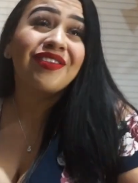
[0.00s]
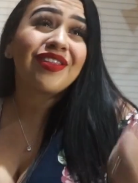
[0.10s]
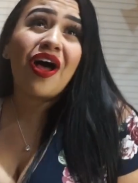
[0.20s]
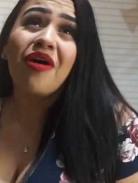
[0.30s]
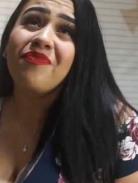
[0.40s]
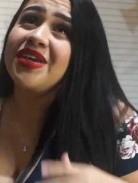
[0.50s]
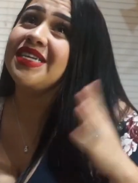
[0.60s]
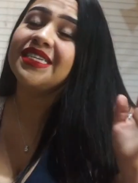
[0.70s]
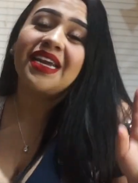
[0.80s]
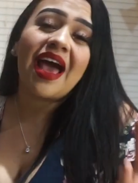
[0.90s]
sloppy,
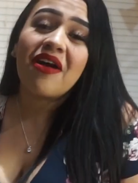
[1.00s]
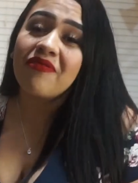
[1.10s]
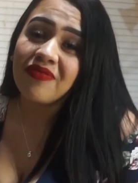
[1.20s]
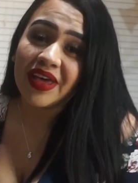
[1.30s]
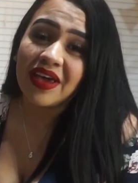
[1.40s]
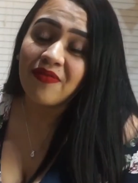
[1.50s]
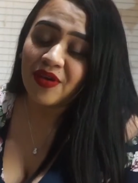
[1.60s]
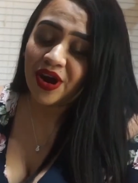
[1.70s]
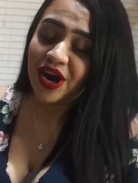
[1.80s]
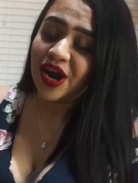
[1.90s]
didn't have
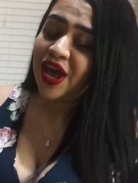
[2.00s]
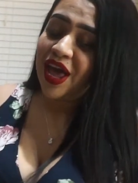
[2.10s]
flavor,